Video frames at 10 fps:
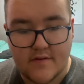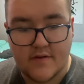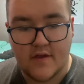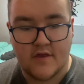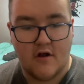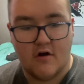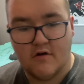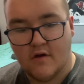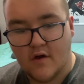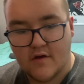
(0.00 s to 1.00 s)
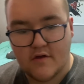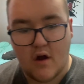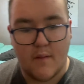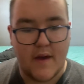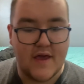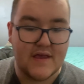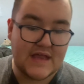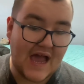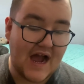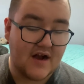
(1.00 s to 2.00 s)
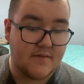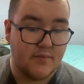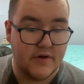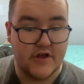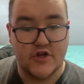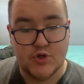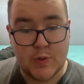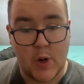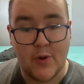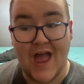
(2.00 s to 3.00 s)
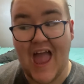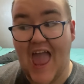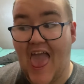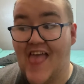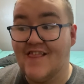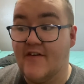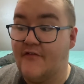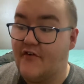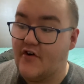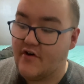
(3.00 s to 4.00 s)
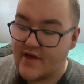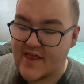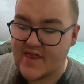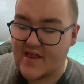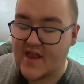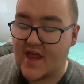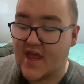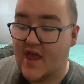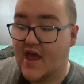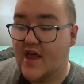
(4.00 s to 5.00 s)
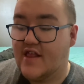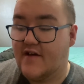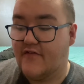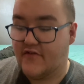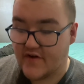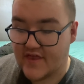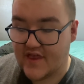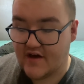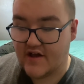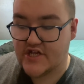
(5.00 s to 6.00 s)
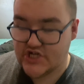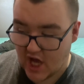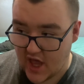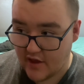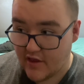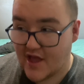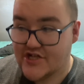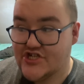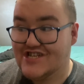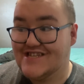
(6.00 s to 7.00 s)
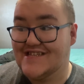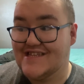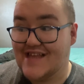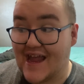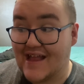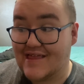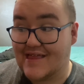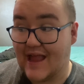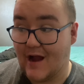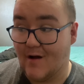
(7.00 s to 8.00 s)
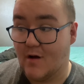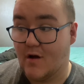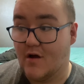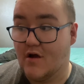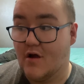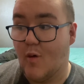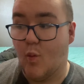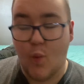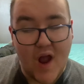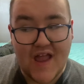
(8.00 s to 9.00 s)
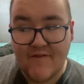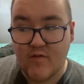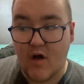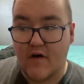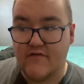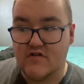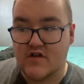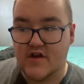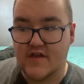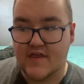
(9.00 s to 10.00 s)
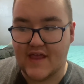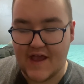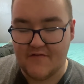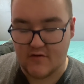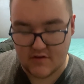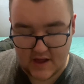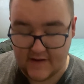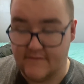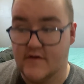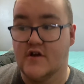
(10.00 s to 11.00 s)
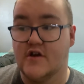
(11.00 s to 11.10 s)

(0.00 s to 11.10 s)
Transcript: the Starbay is attacked with a drone, and the Felicity-like child just stands there, waiting for Oliver to save her life.